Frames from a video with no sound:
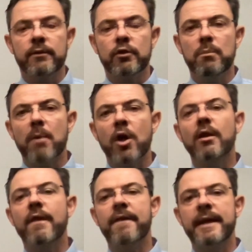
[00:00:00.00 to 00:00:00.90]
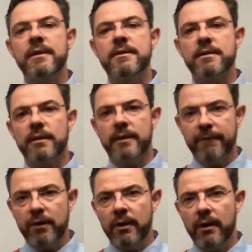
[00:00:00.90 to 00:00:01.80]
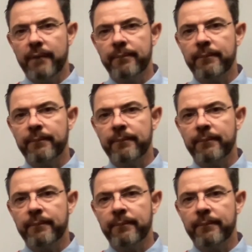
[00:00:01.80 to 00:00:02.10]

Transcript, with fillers: to model things differently.